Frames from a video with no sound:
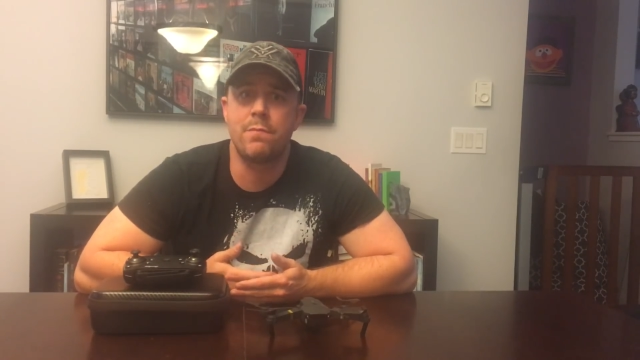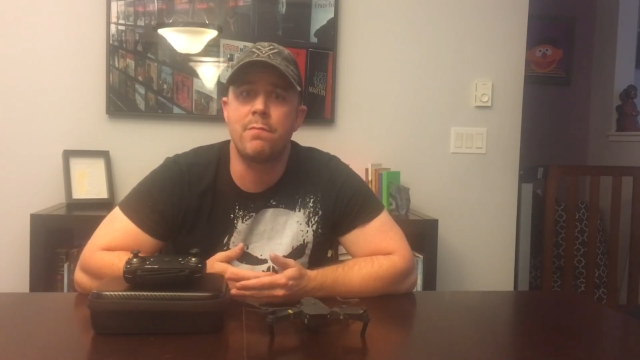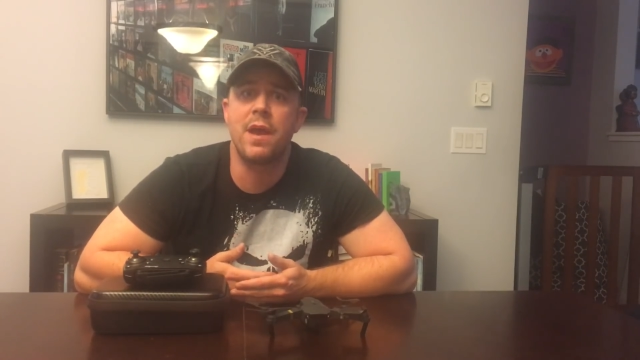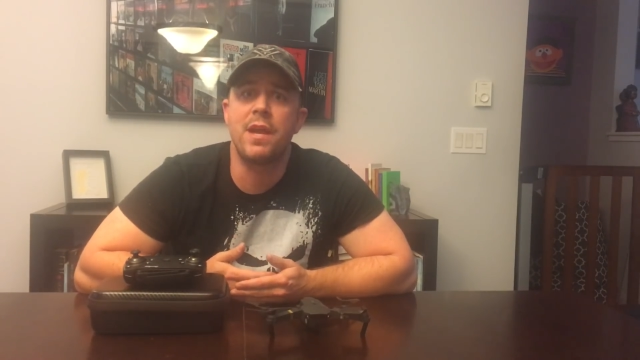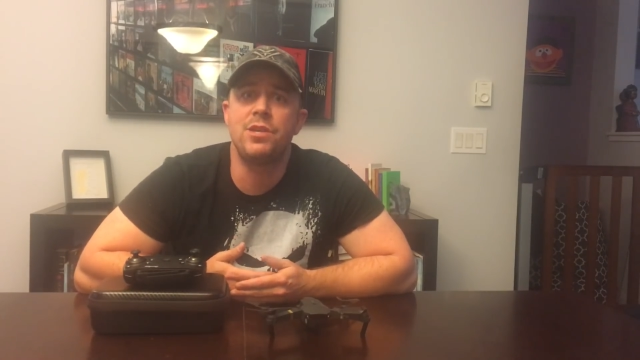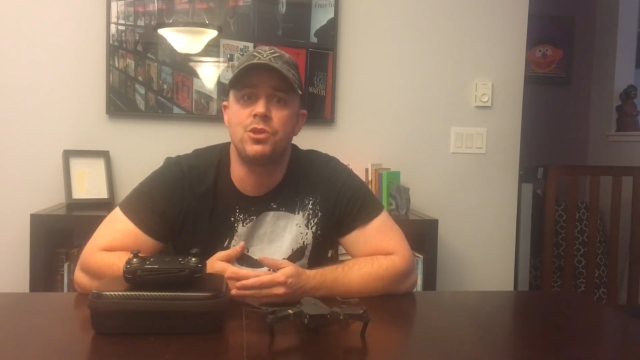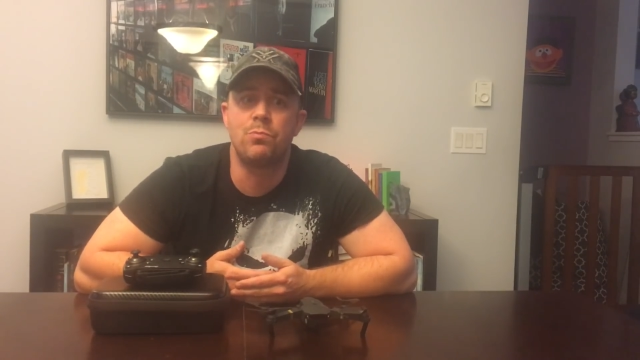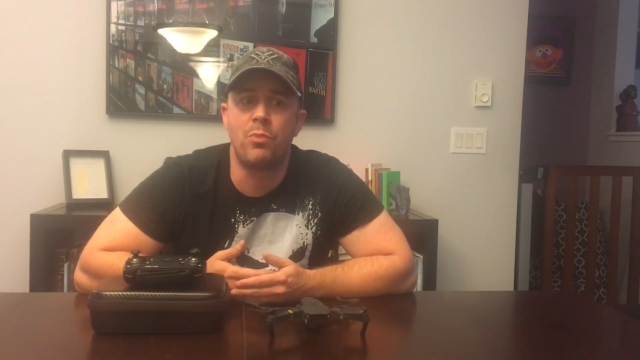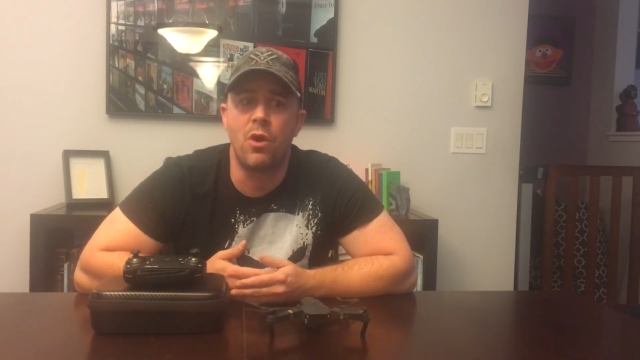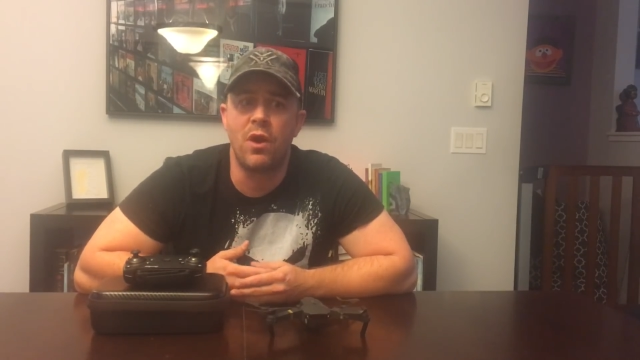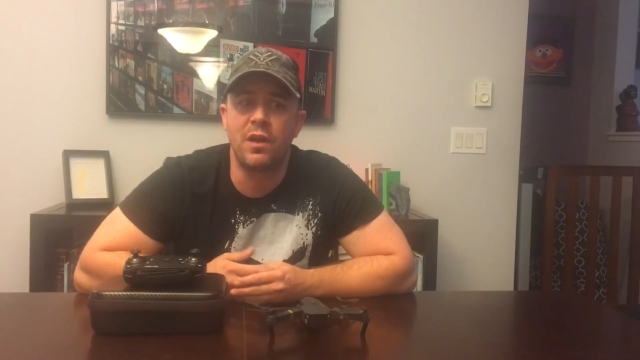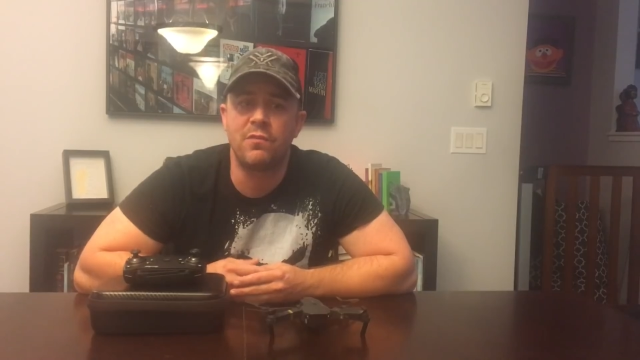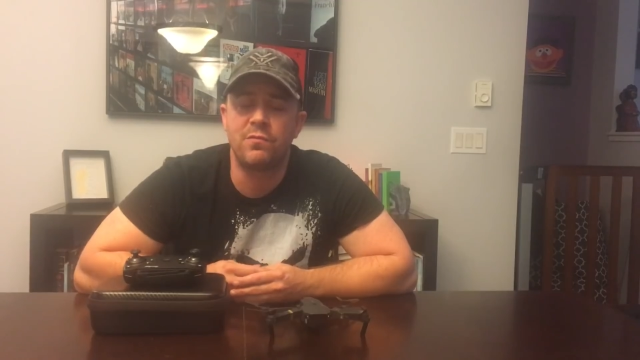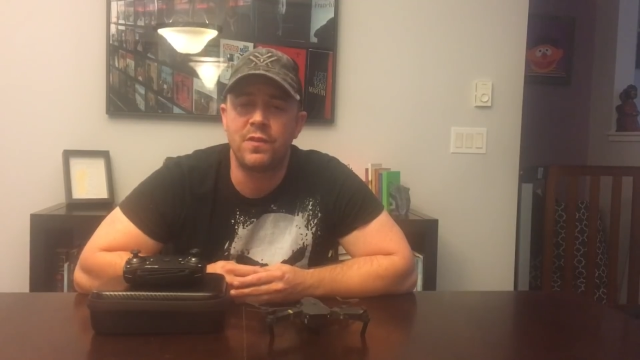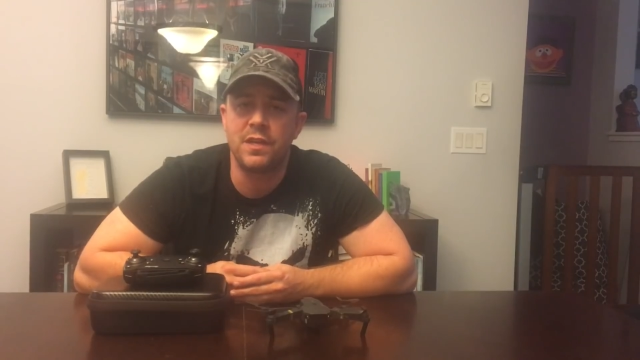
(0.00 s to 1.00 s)
the major
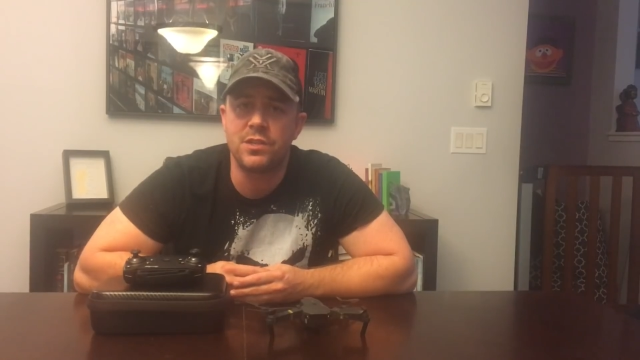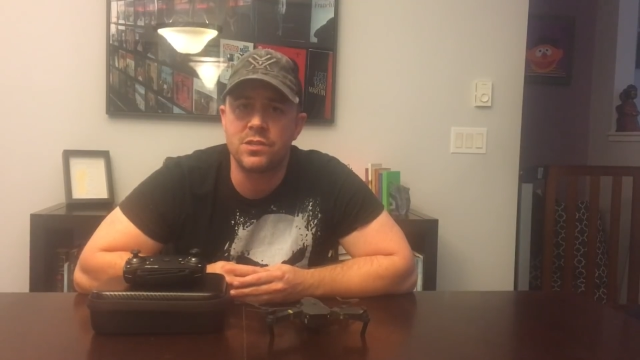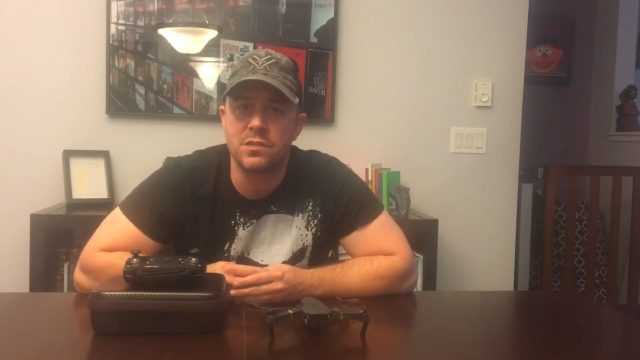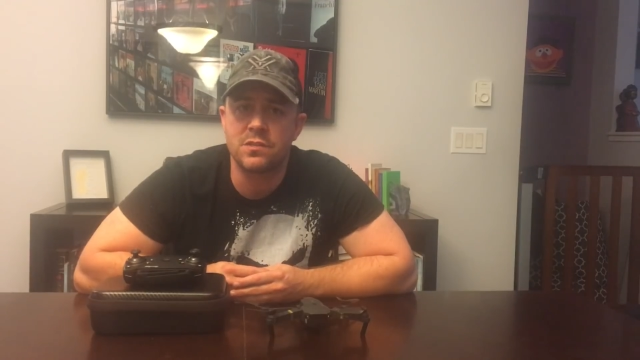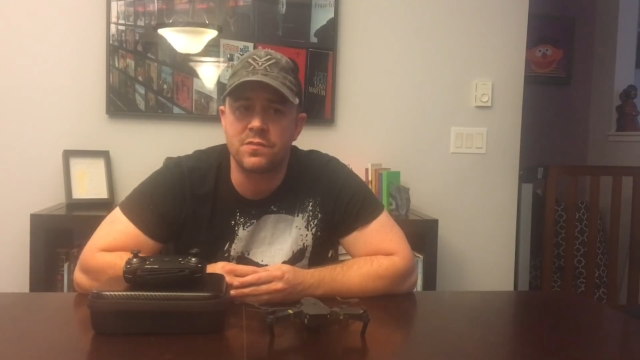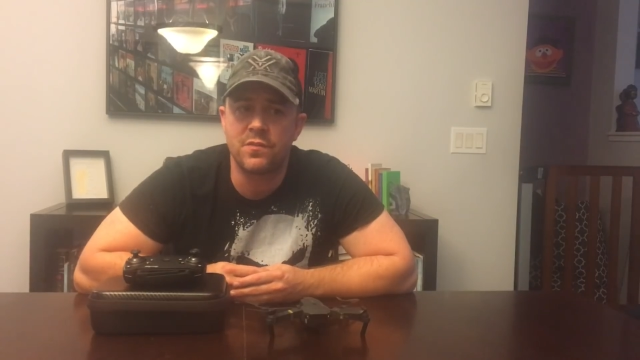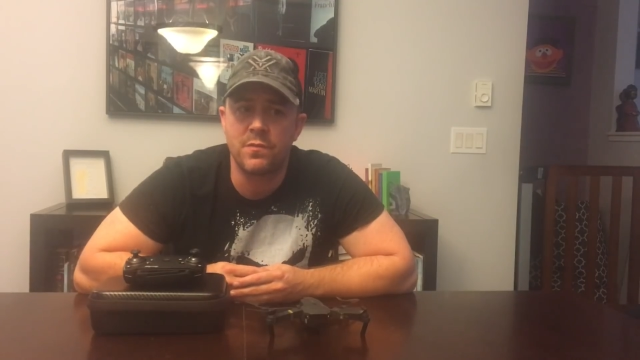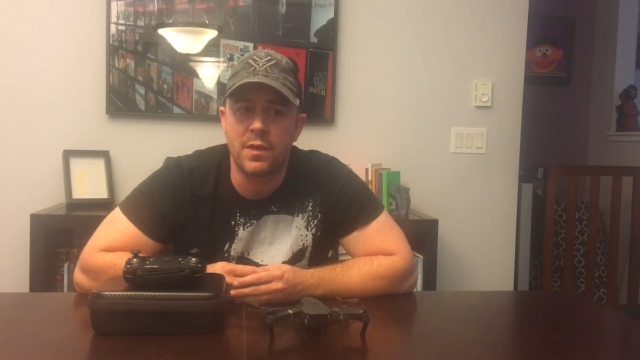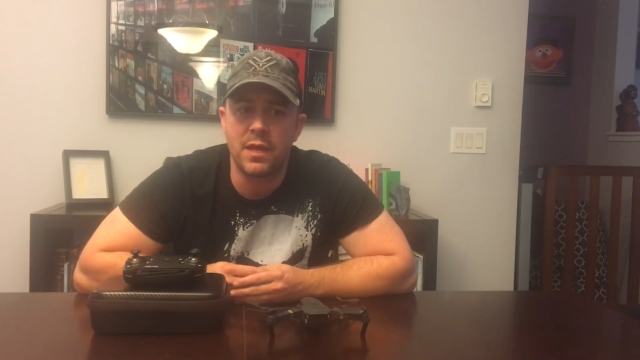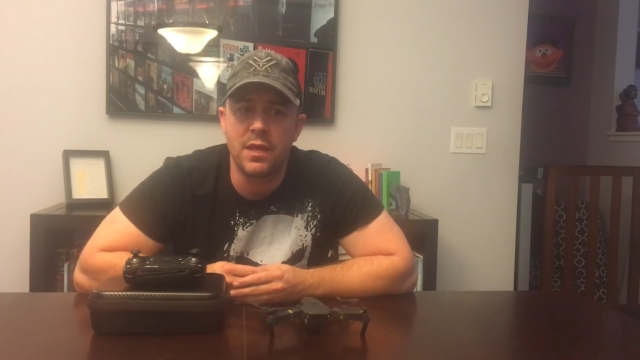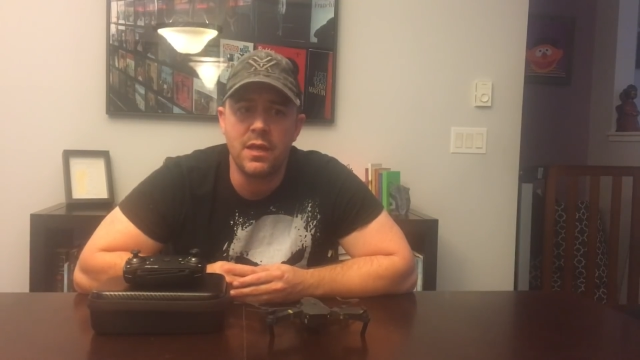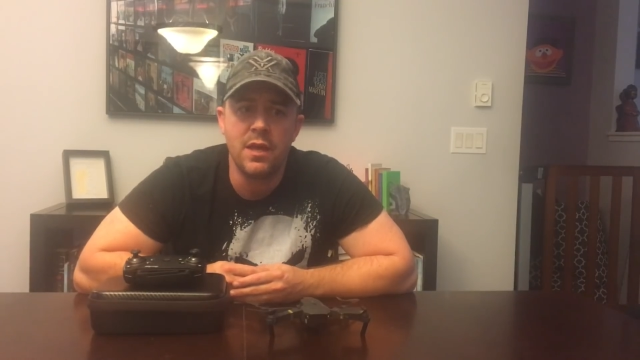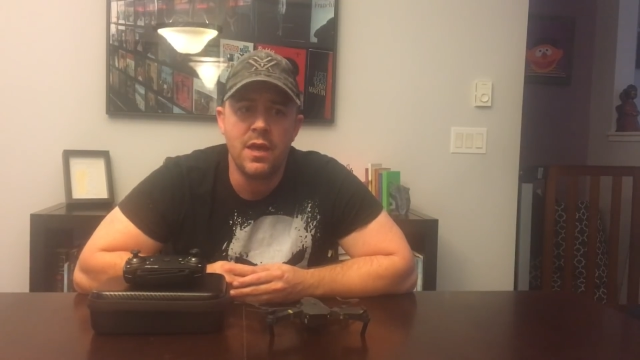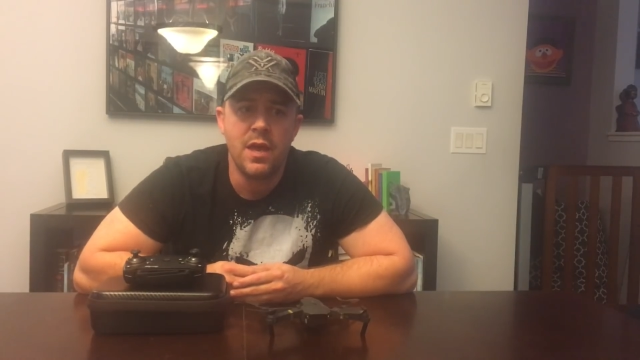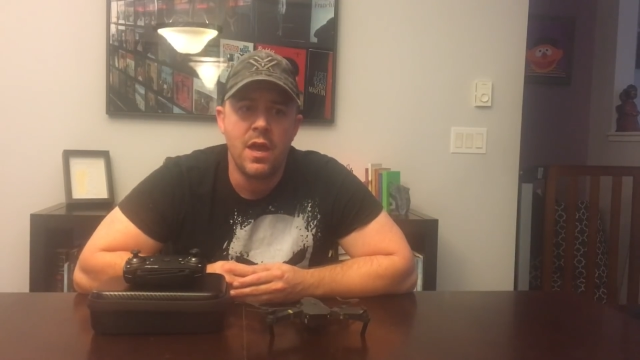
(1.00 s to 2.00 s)
buying features for me.